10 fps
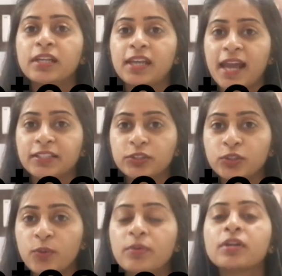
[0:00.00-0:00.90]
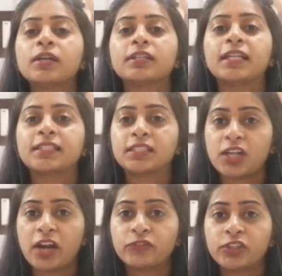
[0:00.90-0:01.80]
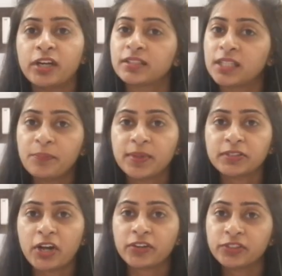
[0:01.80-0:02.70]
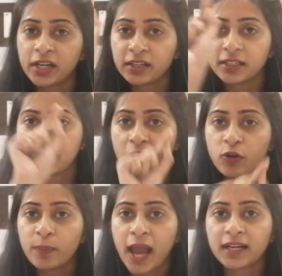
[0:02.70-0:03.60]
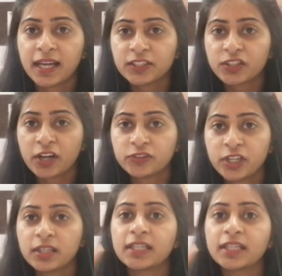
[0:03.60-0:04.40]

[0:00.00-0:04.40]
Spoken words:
Lysosome, its structure, simple structure, round bag-like structure.